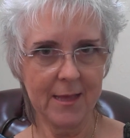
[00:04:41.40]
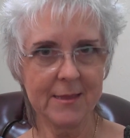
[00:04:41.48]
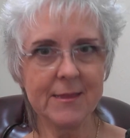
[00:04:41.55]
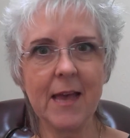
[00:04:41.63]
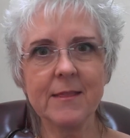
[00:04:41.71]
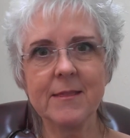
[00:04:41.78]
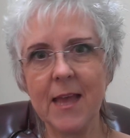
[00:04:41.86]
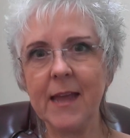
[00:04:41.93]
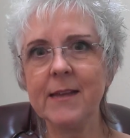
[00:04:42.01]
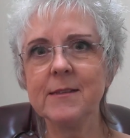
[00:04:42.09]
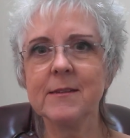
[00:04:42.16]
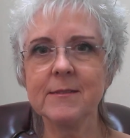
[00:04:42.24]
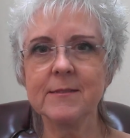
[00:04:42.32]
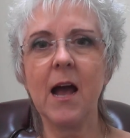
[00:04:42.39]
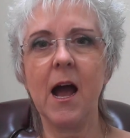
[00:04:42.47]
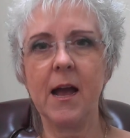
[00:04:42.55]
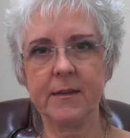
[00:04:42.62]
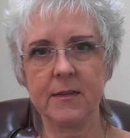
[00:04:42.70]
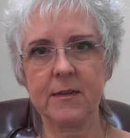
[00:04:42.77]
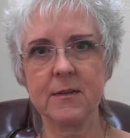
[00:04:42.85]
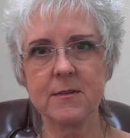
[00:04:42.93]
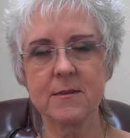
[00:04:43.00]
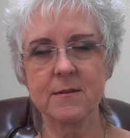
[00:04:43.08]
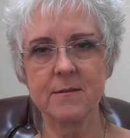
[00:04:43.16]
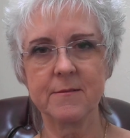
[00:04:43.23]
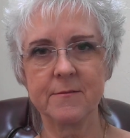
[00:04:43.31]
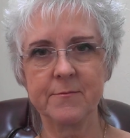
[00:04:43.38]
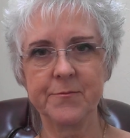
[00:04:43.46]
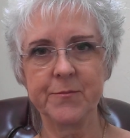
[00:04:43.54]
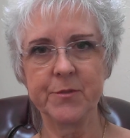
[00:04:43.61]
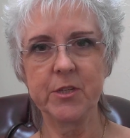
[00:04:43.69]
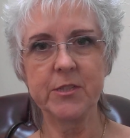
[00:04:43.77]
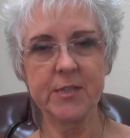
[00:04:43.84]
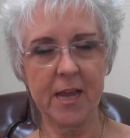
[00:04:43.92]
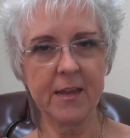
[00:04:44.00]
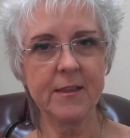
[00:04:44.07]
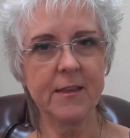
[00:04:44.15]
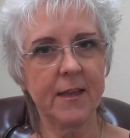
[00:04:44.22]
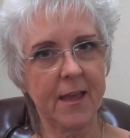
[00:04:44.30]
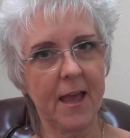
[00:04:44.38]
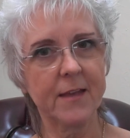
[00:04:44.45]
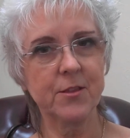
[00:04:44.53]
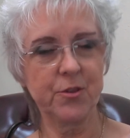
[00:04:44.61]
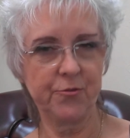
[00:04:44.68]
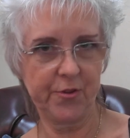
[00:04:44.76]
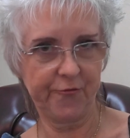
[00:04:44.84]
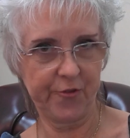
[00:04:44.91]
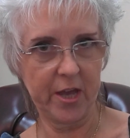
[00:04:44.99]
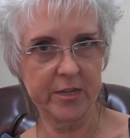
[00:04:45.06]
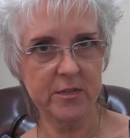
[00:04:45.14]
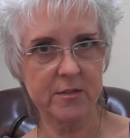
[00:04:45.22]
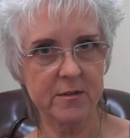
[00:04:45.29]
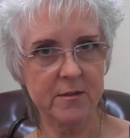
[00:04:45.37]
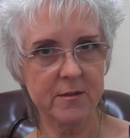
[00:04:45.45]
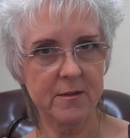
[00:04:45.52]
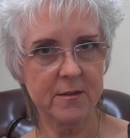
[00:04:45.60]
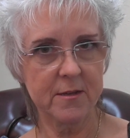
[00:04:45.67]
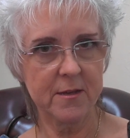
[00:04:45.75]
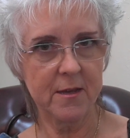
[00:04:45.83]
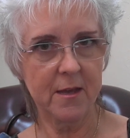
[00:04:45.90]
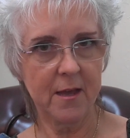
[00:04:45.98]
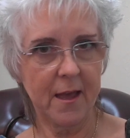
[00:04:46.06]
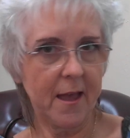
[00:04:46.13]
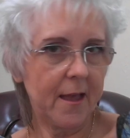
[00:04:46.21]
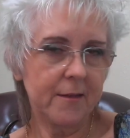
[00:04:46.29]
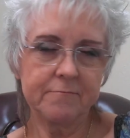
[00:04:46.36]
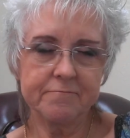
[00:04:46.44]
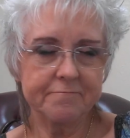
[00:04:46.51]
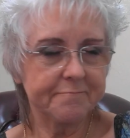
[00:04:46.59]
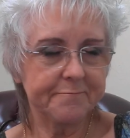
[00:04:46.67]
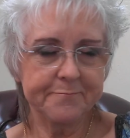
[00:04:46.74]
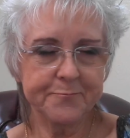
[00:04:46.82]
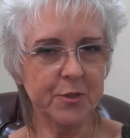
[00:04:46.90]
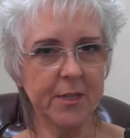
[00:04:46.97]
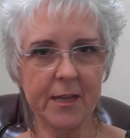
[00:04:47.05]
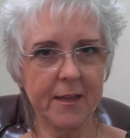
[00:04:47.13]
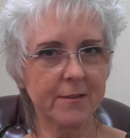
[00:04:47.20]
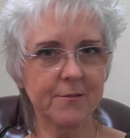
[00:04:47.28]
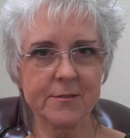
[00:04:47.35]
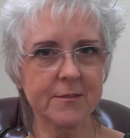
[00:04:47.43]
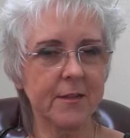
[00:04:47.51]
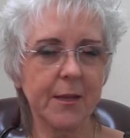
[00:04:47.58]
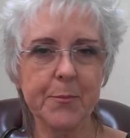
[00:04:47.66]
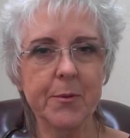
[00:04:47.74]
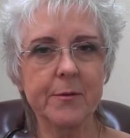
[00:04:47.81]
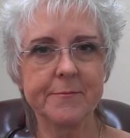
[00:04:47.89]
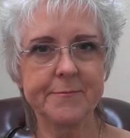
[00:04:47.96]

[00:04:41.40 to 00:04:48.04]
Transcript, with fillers: that they decided to take the cat to the vet and put the cat to sleep.